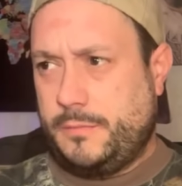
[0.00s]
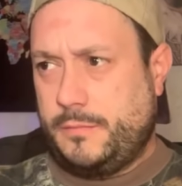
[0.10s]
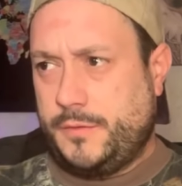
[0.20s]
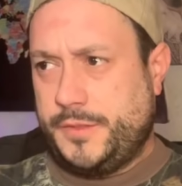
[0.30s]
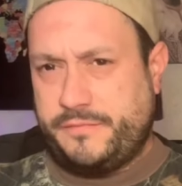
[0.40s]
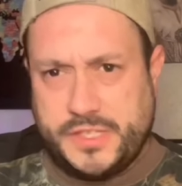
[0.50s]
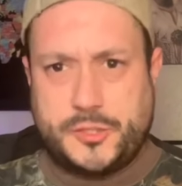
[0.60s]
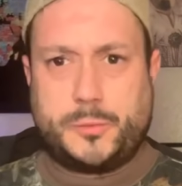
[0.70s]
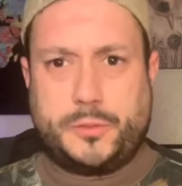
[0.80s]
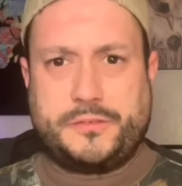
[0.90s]
the
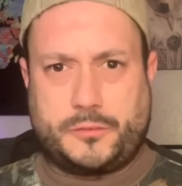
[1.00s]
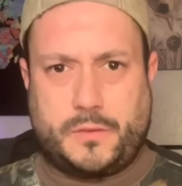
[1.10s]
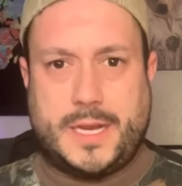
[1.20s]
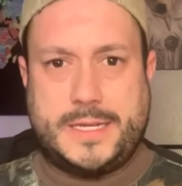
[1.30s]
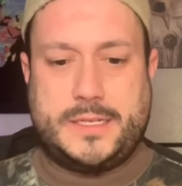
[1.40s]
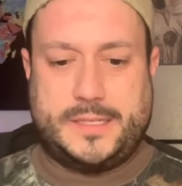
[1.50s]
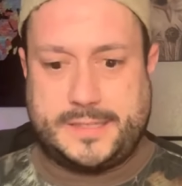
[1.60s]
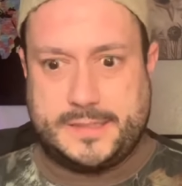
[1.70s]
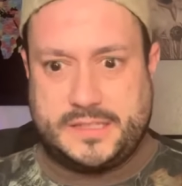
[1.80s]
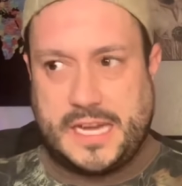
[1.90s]
visuals are right. Like,
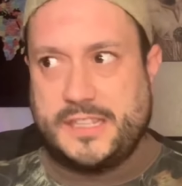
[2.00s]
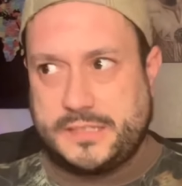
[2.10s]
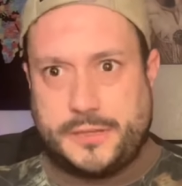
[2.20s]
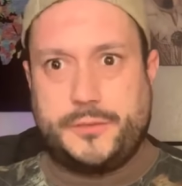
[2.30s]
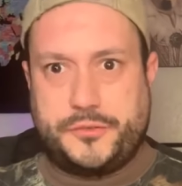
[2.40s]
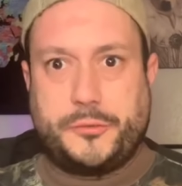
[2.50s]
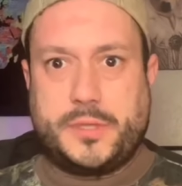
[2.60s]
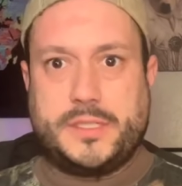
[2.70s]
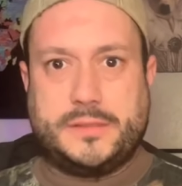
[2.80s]
that's how you do it.